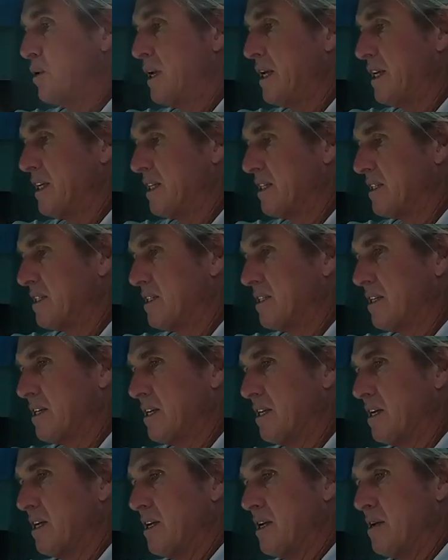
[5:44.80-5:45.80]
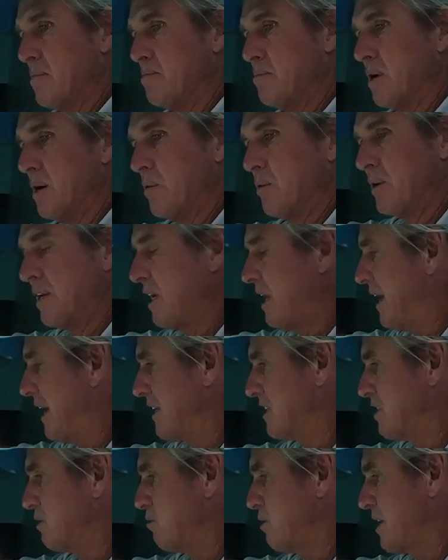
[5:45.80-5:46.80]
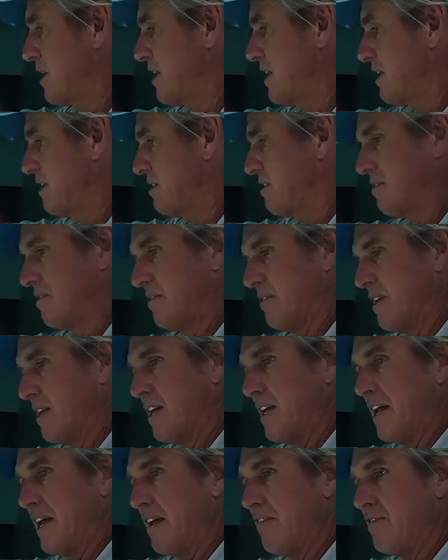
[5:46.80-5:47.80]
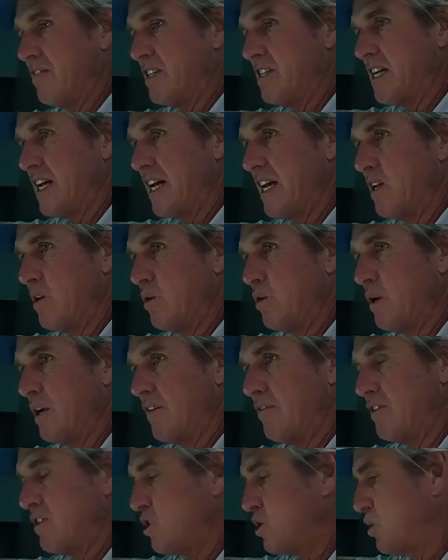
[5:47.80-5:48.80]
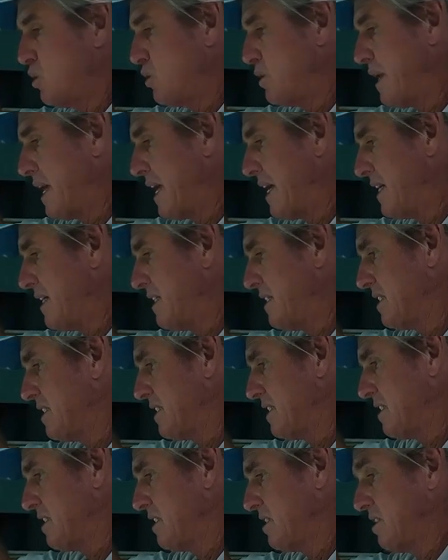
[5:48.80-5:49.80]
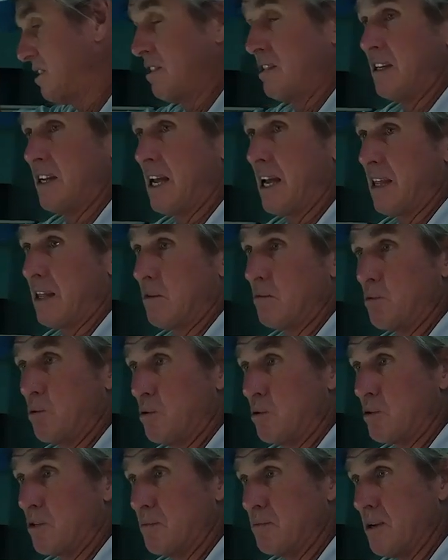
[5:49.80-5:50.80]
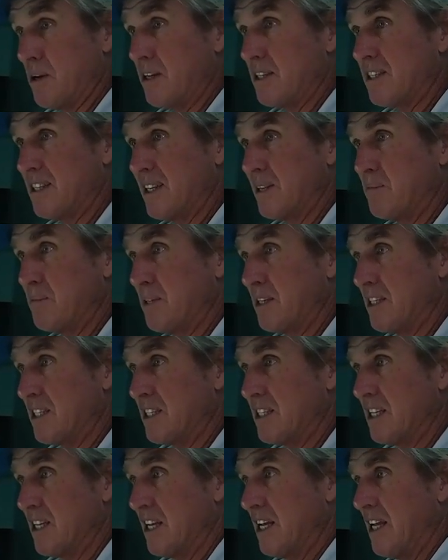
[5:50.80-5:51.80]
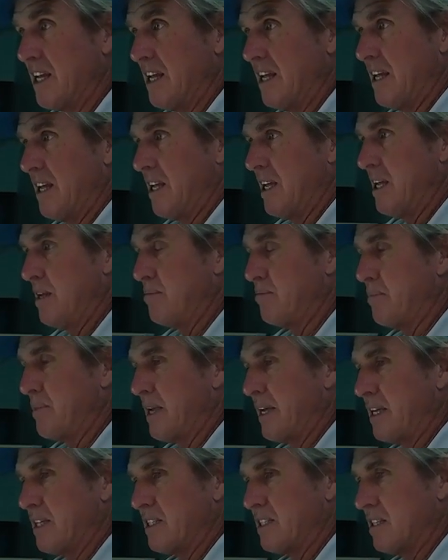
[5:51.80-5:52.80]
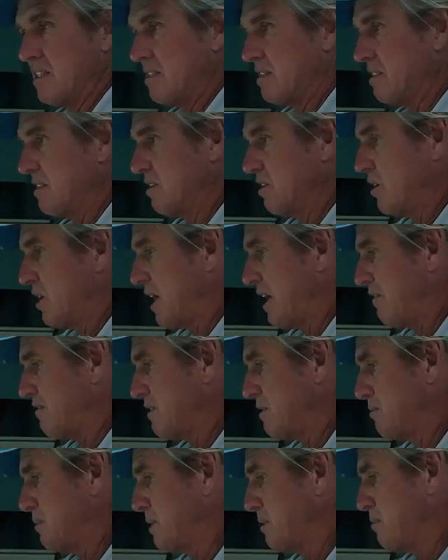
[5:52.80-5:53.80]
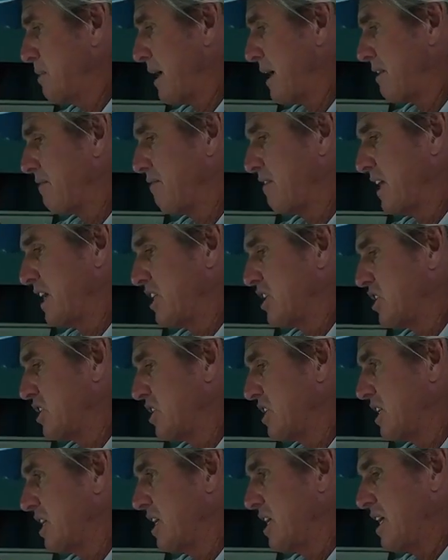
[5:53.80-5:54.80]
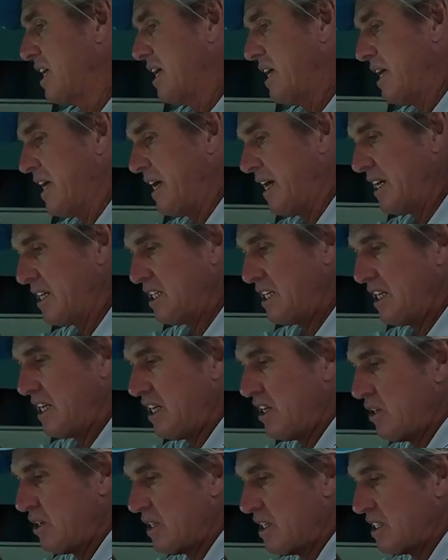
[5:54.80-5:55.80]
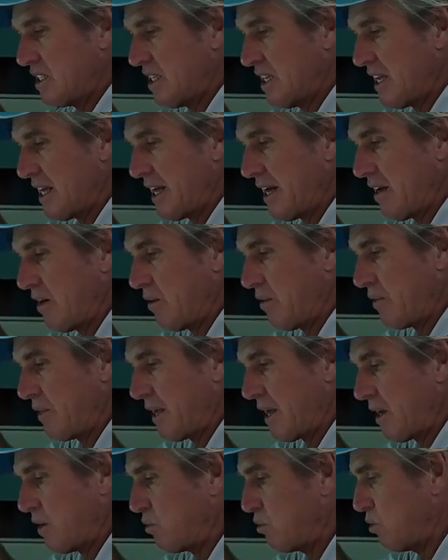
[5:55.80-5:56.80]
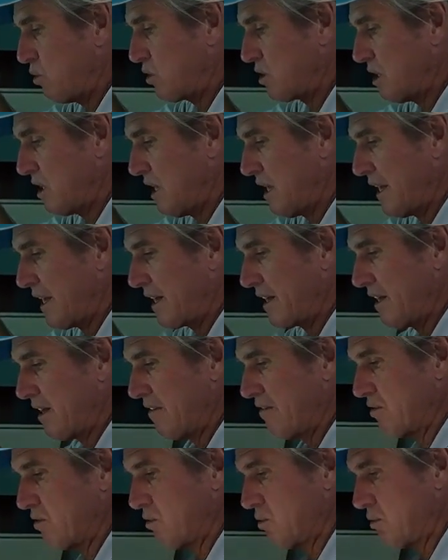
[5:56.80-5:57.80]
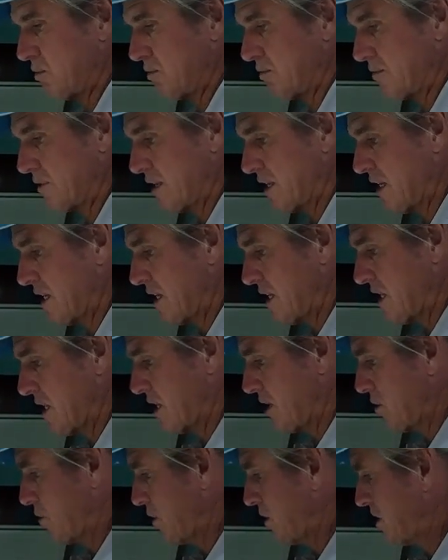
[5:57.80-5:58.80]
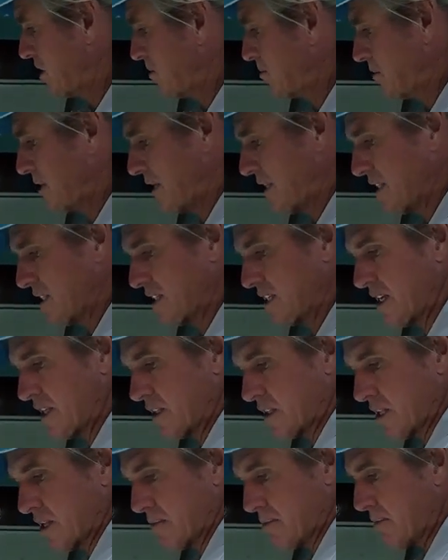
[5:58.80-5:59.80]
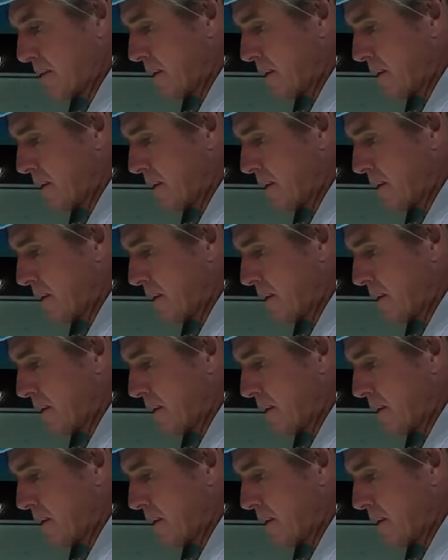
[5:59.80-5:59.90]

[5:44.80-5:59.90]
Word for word: weeks but we like to run it every day or every two days just to get the water mostly but it makes it not have to be back flushed and here you can see our, our water line level which means that the